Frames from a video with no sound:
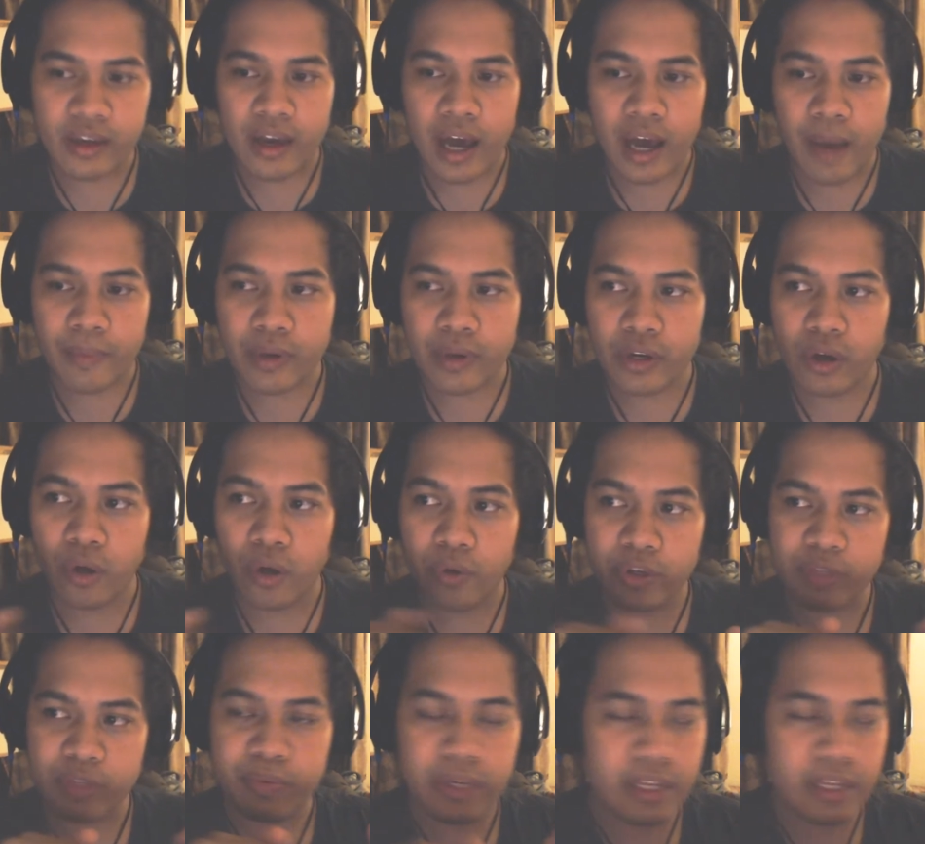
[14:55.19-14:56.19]
I'm going to
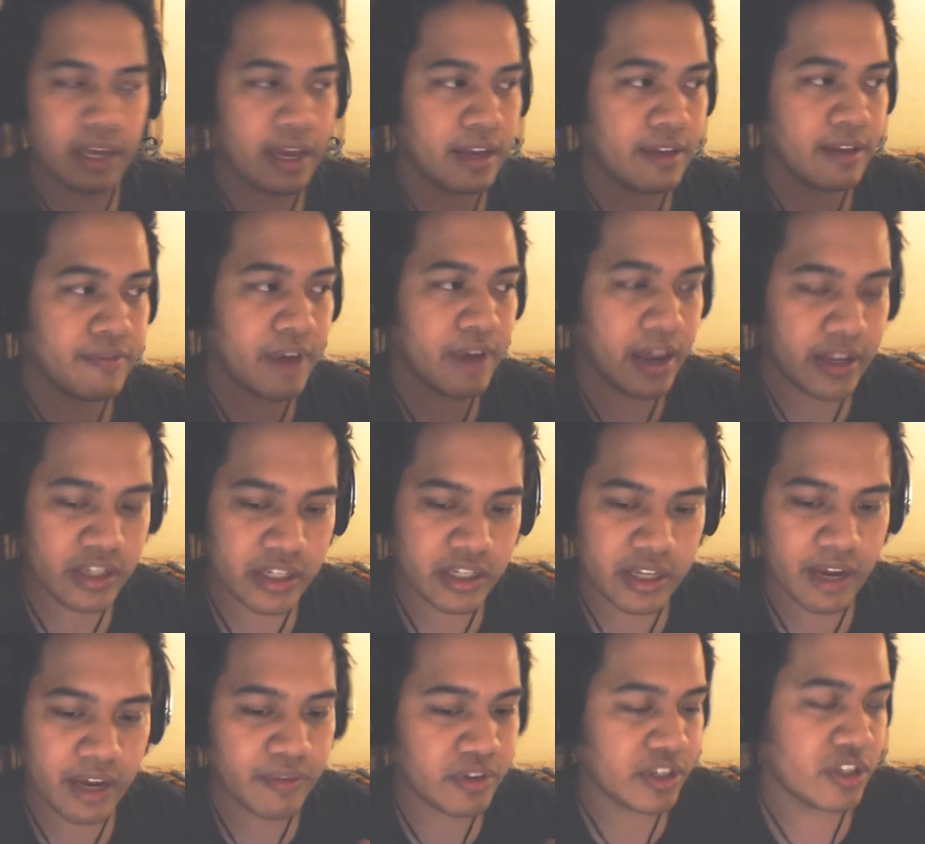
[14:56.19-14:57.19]
always be an advantage
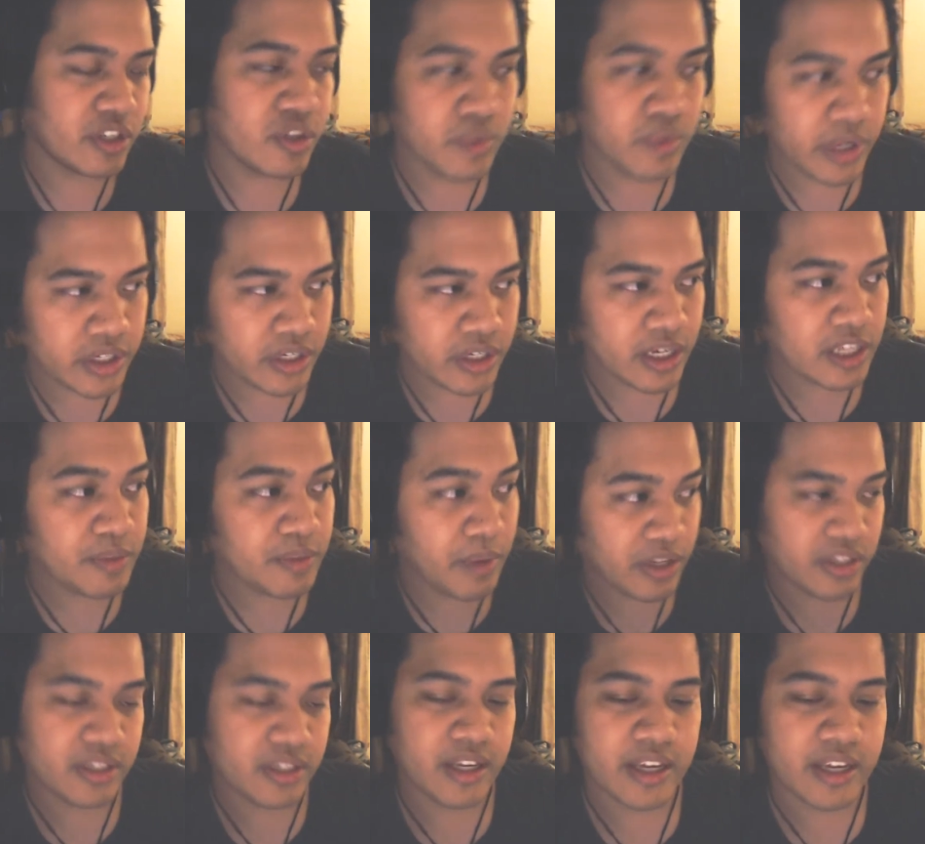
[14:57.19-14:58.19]
in every situation as
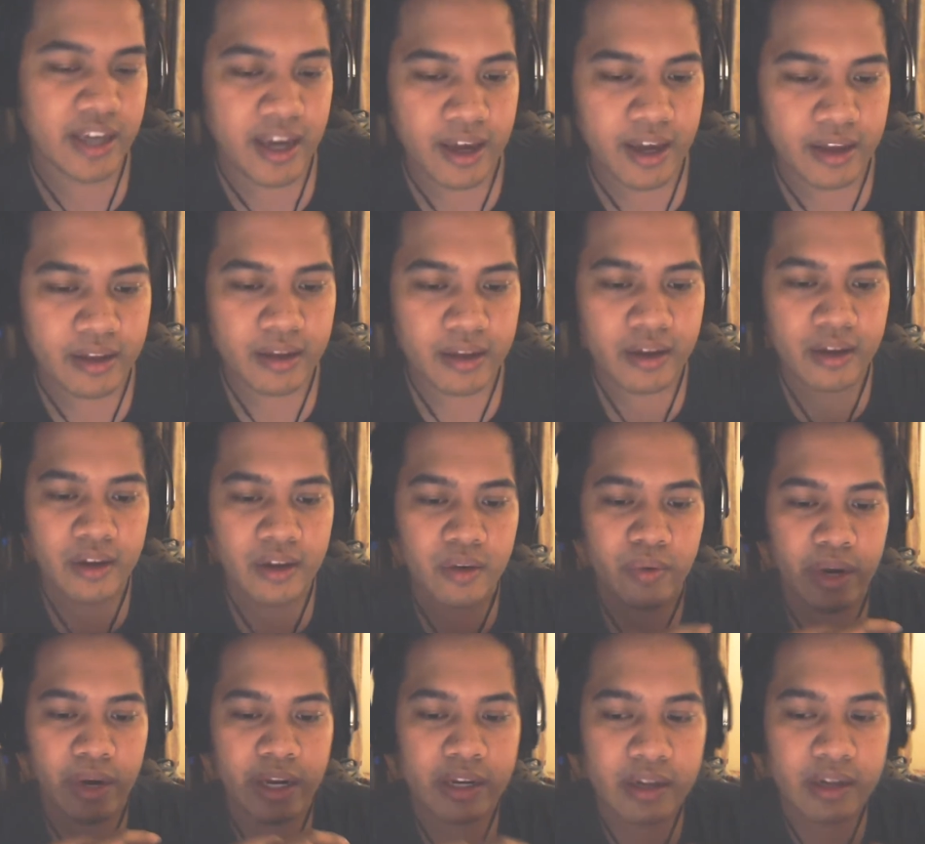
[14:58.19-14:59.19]
much as I can,
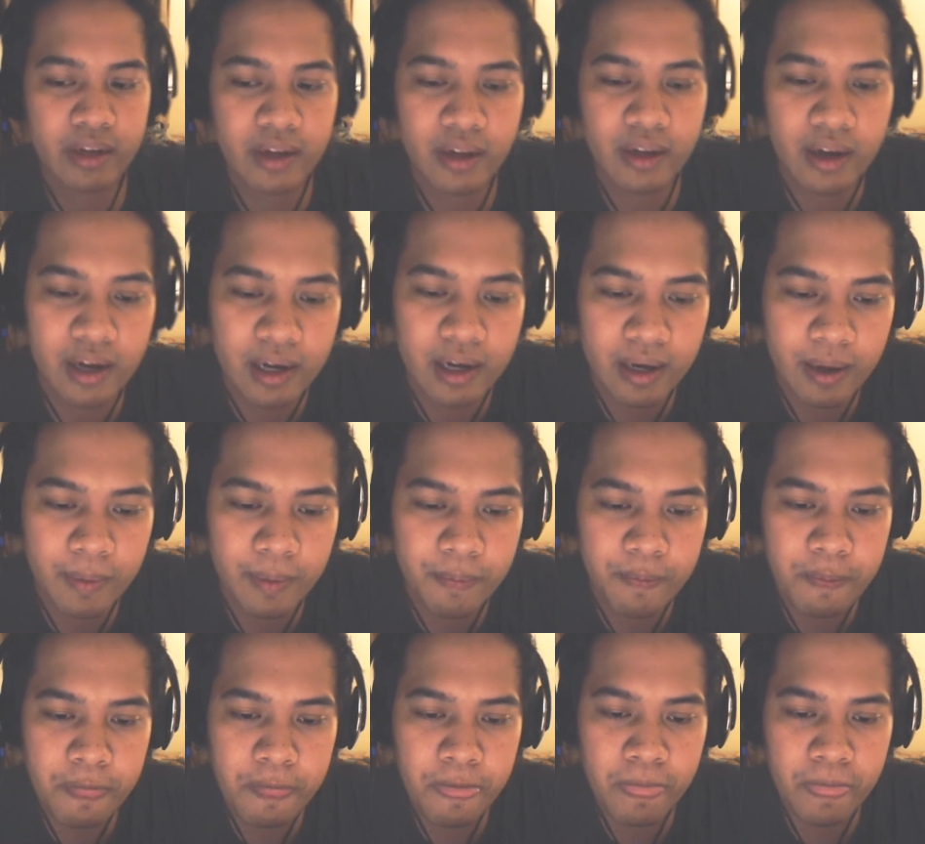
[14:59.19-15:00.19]
right?
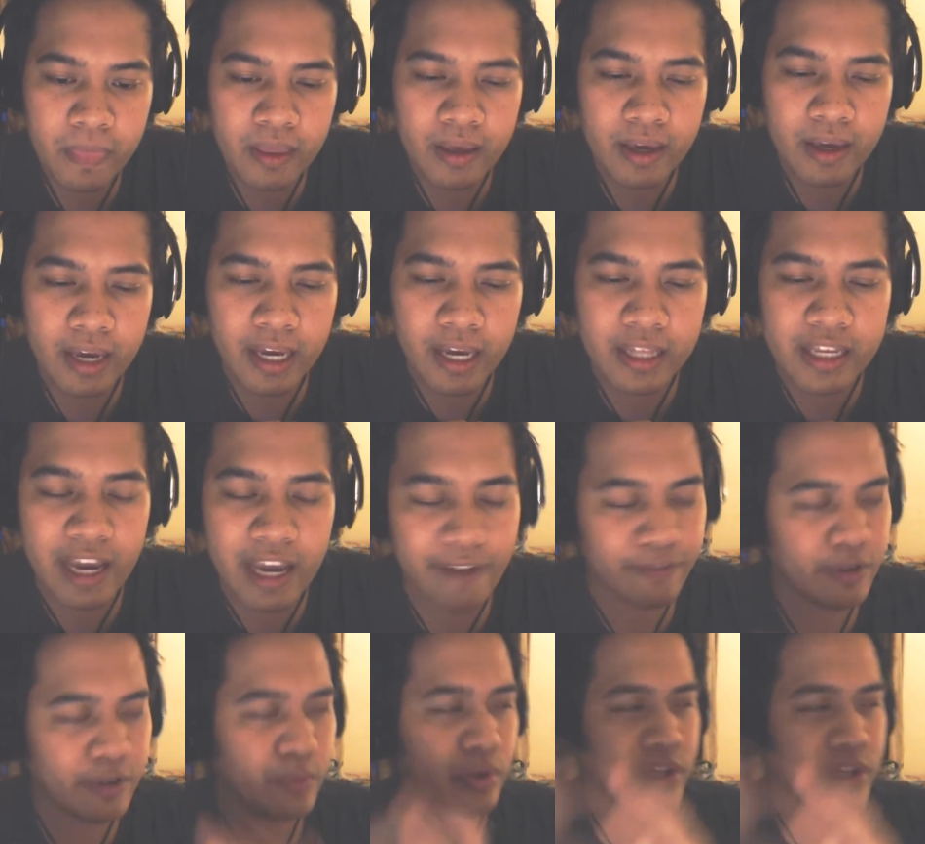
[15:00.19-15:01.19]
And
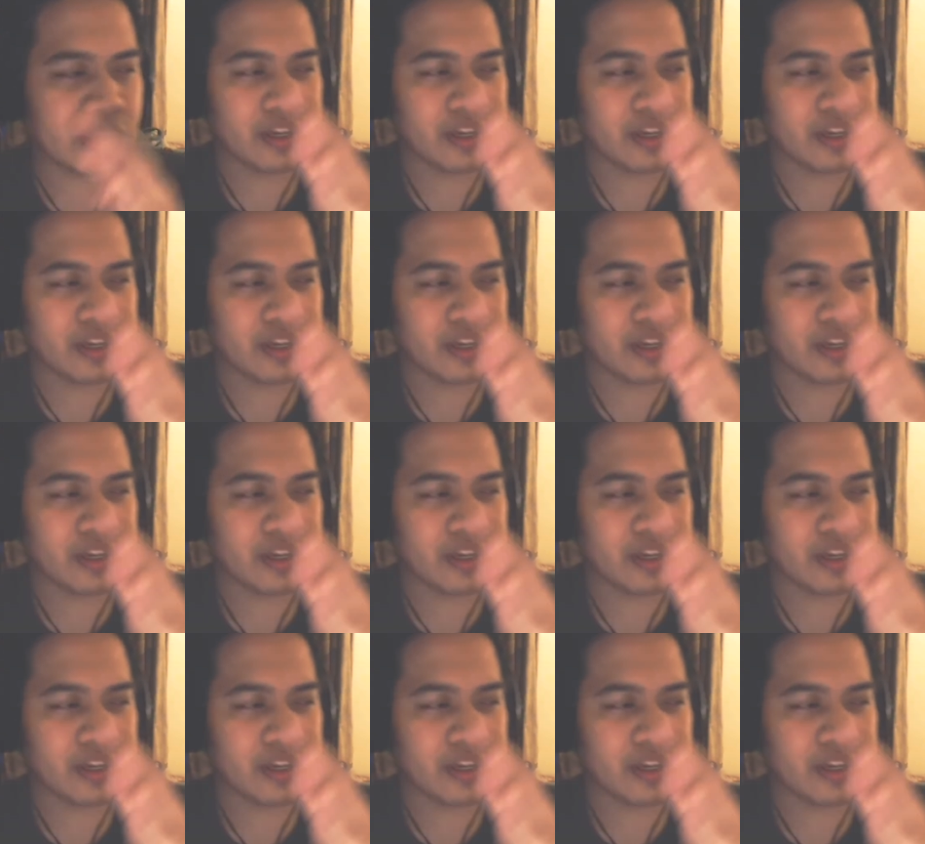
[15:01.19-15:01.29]
everyone is